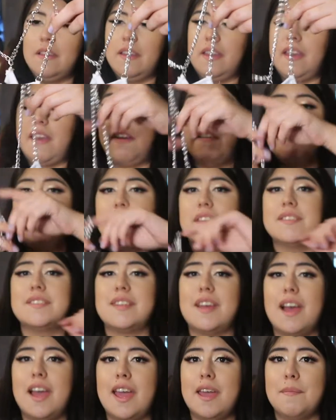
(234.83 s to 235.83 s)
And this
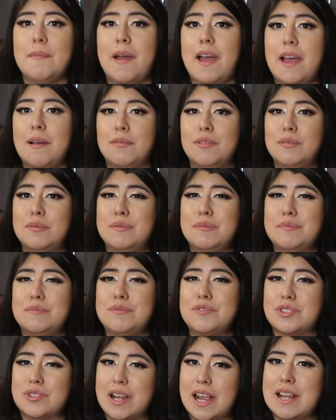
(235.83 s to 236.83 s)
time I will
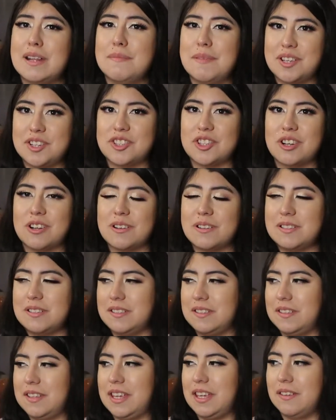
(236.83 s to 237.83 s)
try to make sure
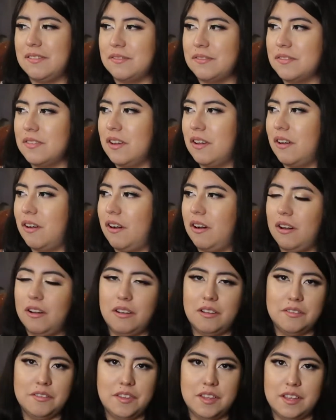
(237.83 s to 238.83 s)
to leave
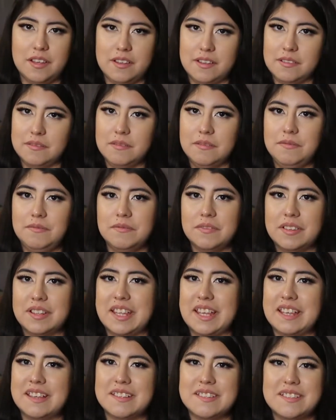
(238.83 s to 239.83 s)
all the
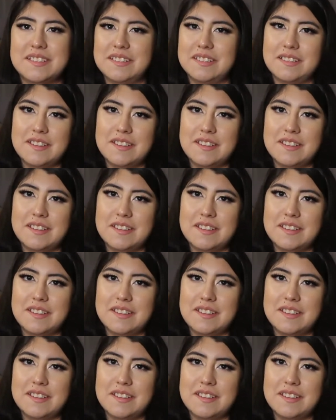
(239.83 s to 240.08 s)
links to